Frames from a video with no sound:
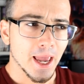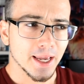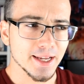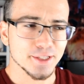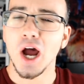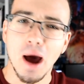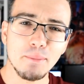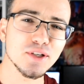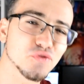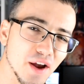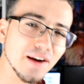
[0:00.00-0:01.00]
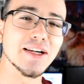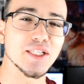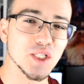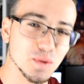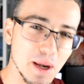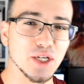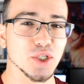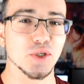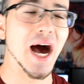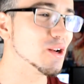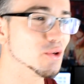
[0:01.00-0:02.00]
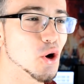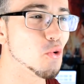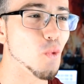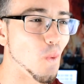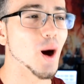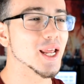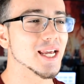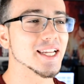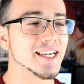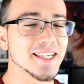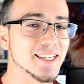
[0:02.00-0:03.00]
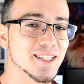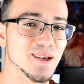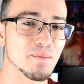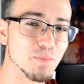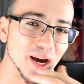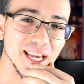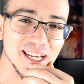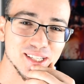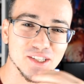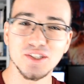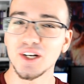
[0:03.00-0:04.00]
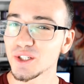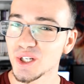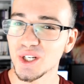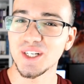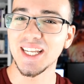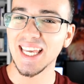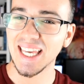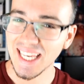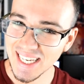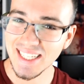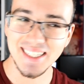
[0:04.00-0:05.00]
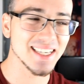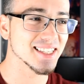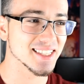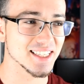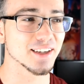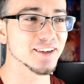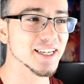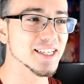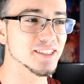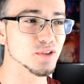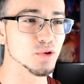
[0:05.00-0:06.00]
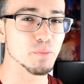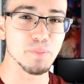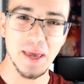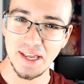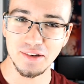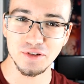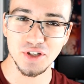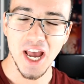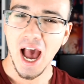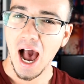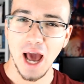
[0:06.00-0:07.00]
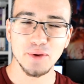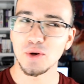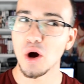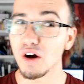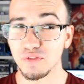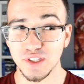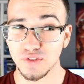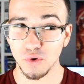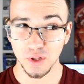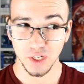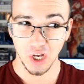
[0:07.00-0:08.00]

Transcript: Gintama's very special. I don't know what it is, but it's such an easy series to binge. I don't know if it's for the